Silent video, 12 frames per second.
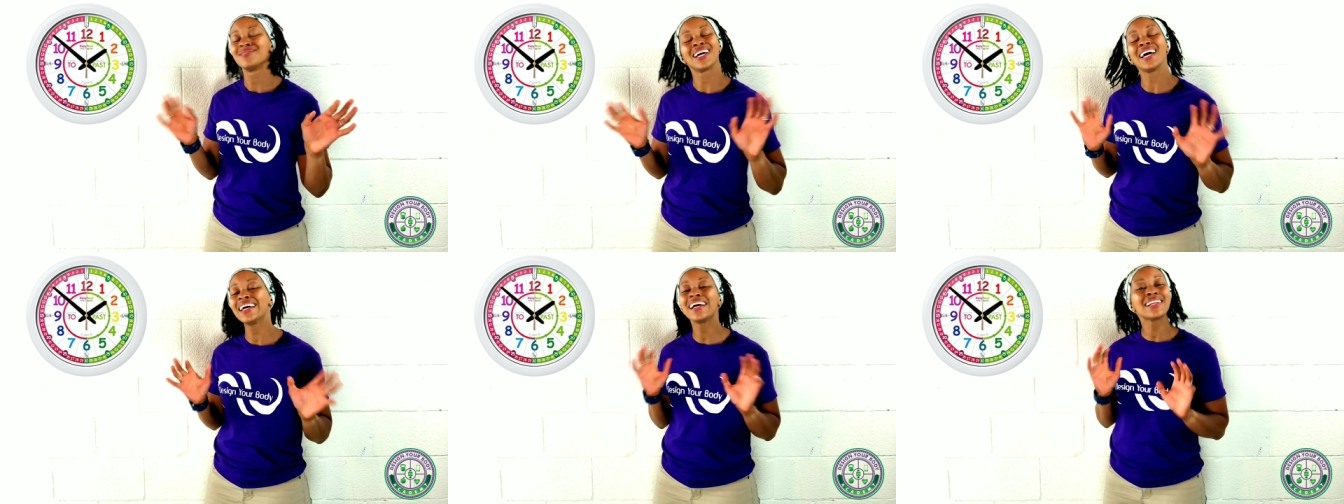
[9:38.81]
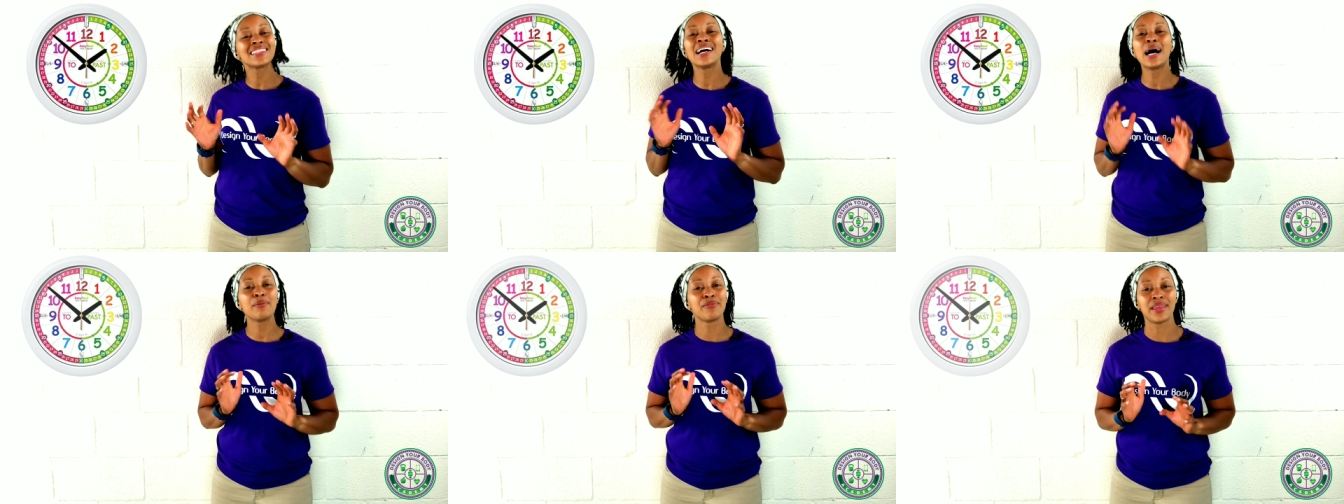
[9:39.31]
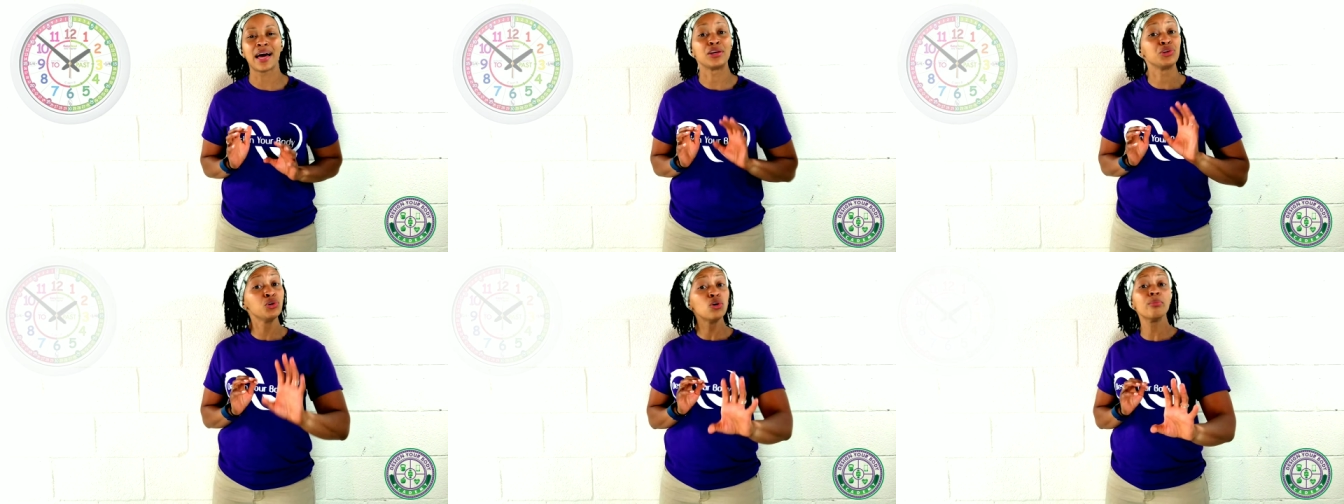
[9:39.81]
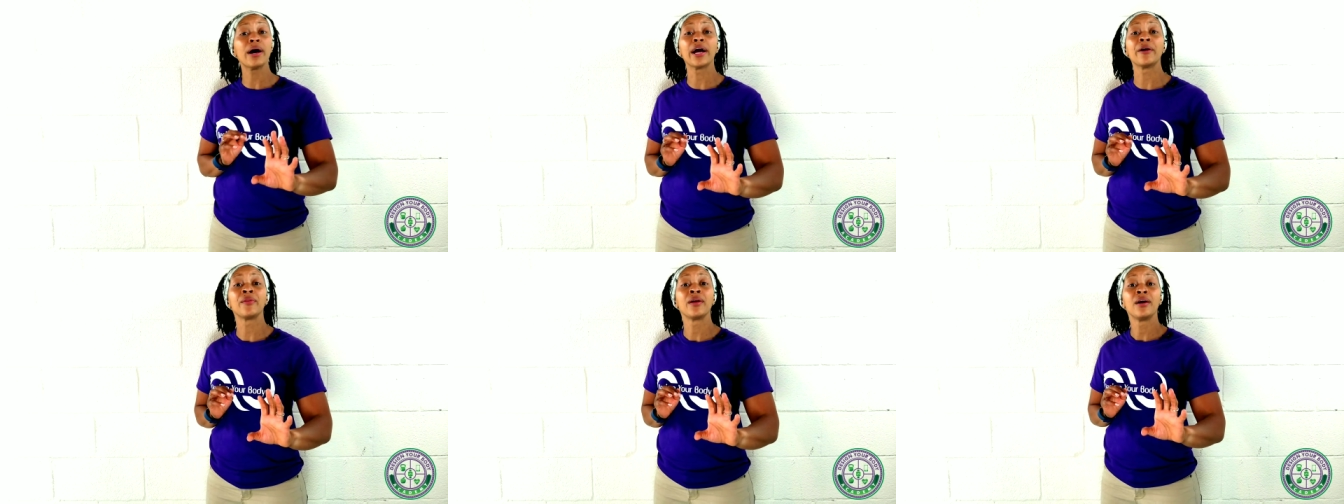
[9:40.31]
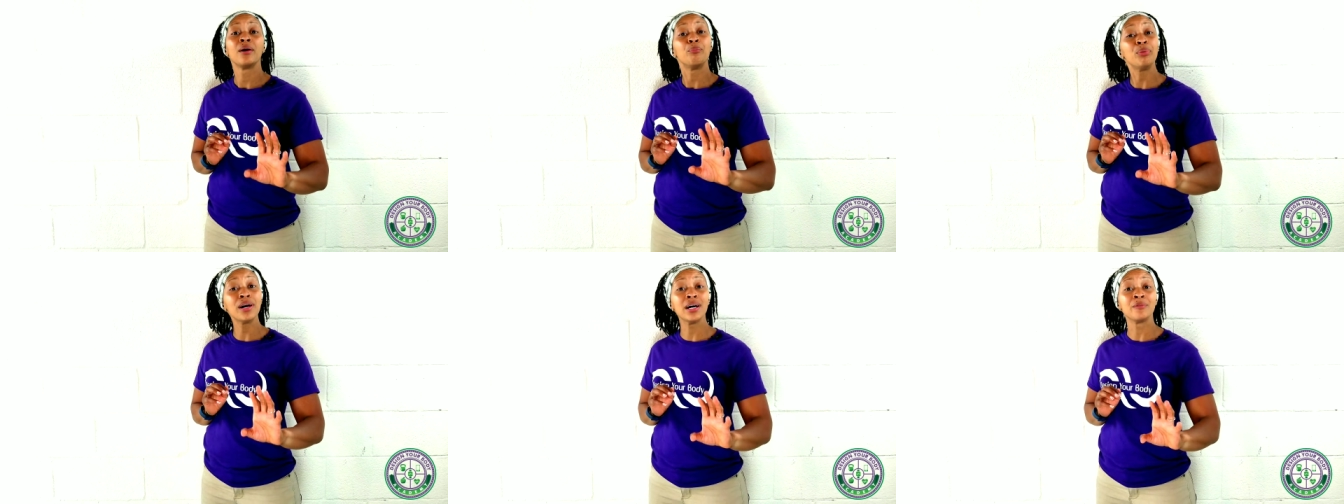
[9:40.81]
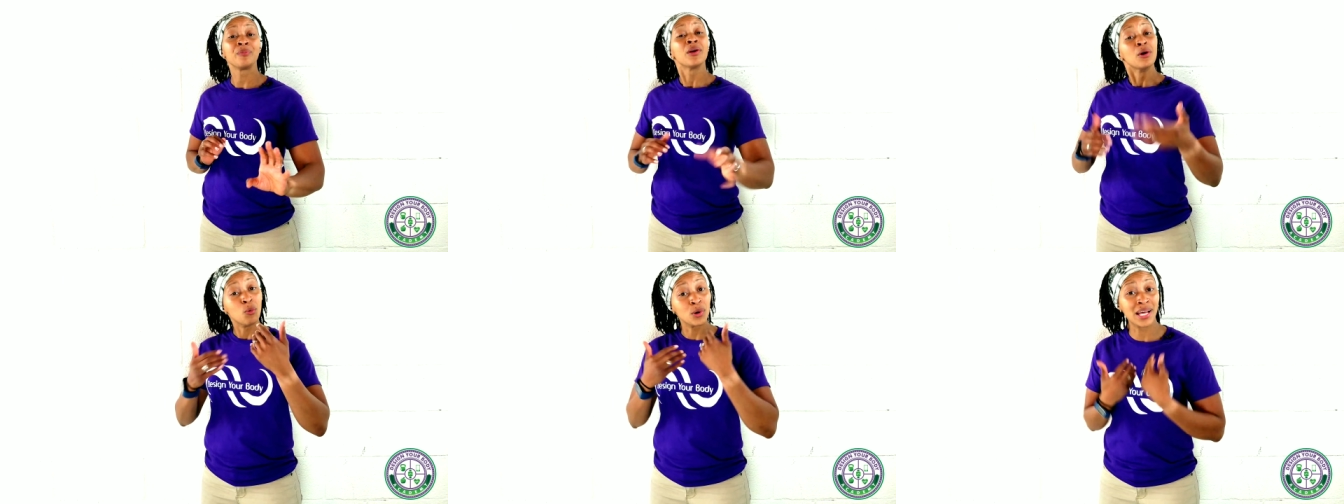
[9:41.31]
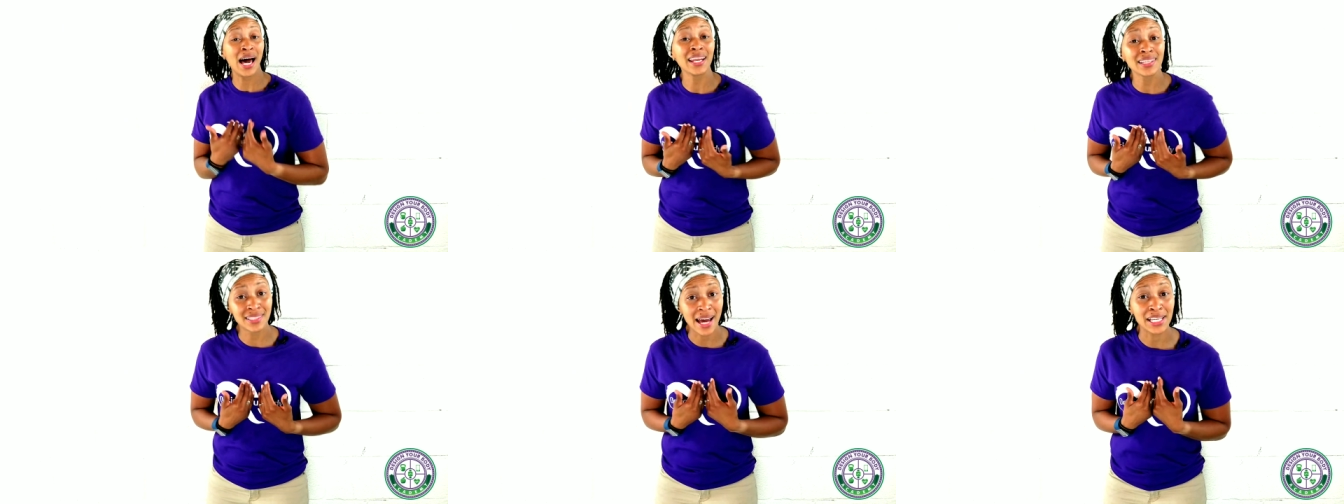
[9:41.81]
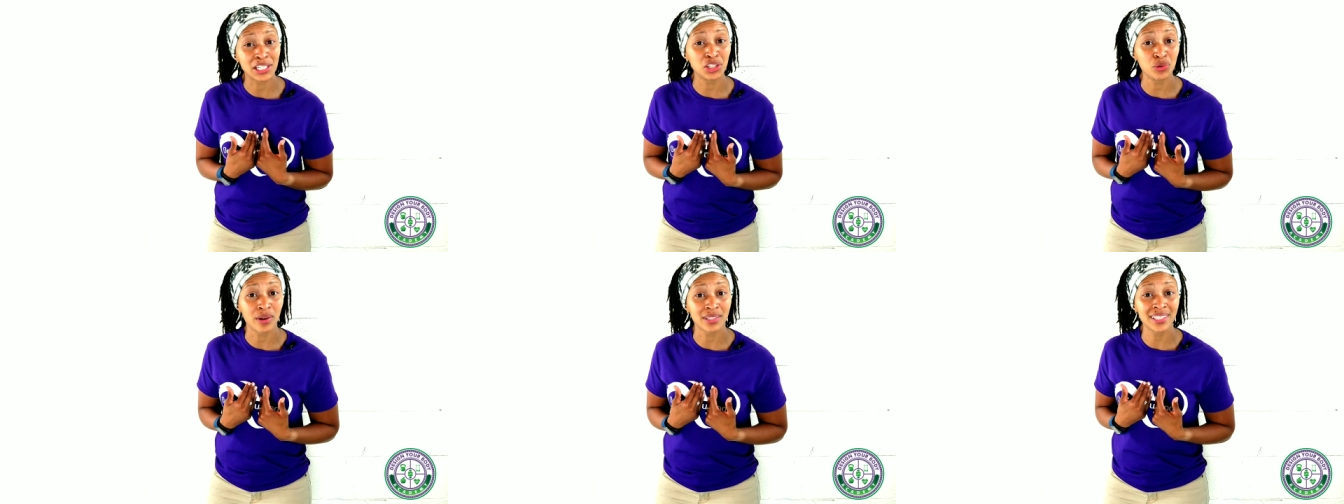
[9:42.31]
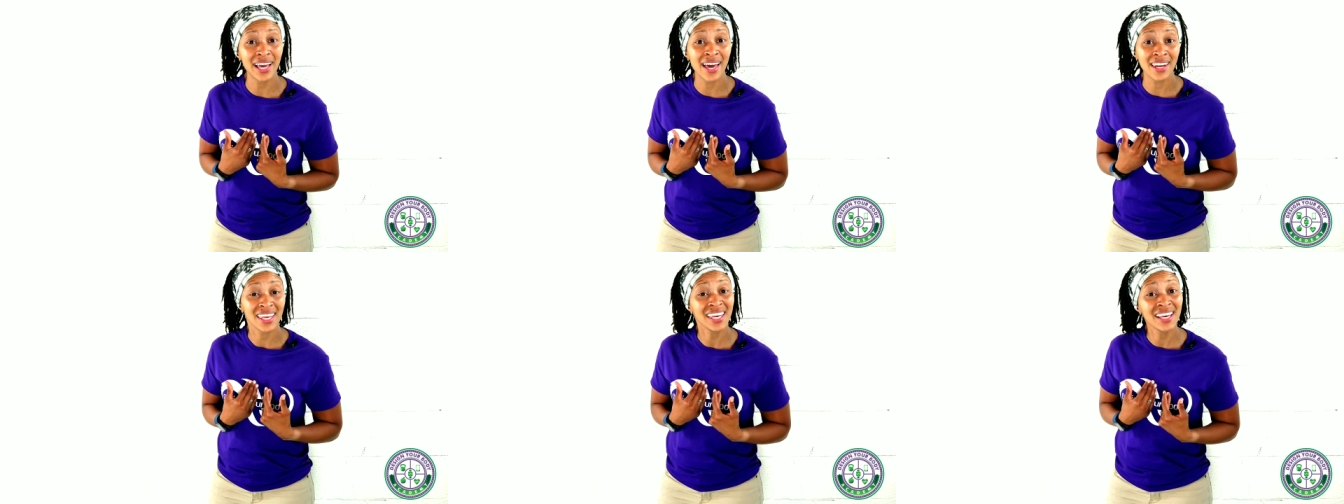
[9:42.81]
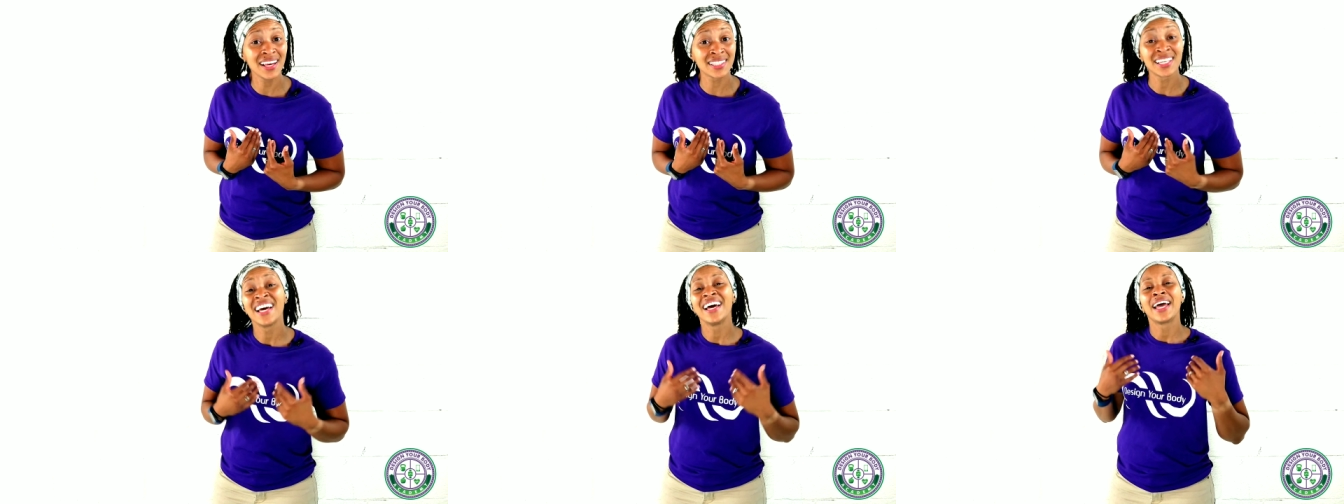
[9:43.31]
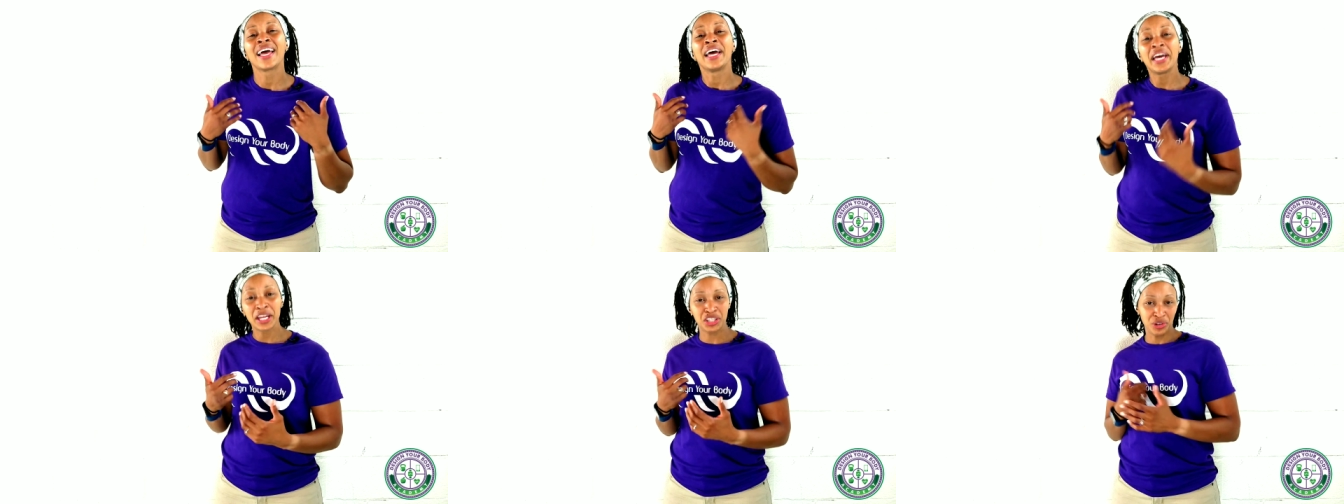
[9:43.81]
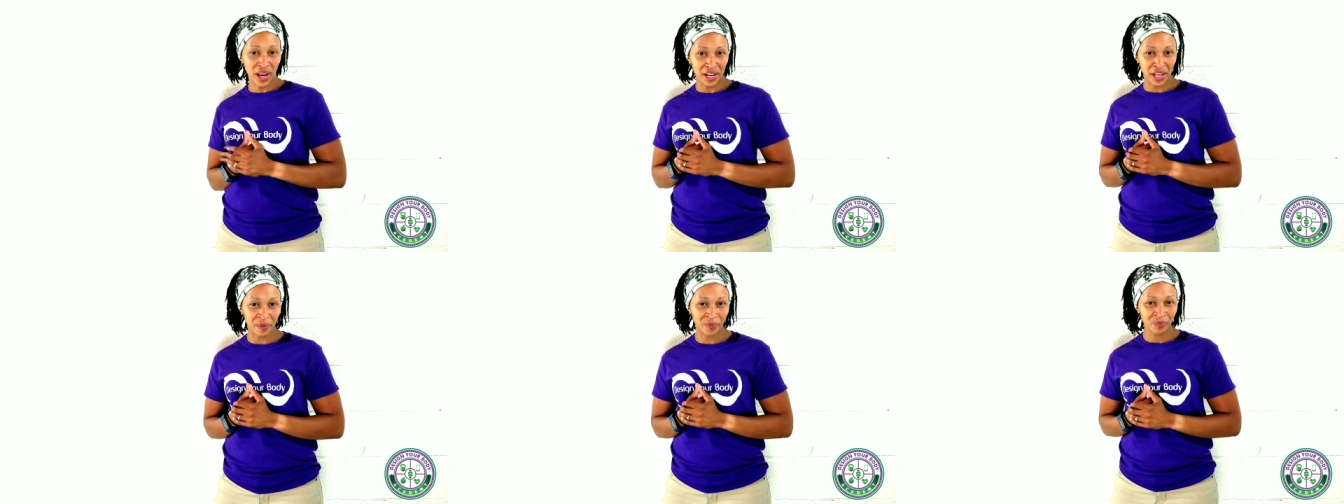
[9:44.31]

I ain't got time for that. You may, but what I decide to do instead is HIIT training.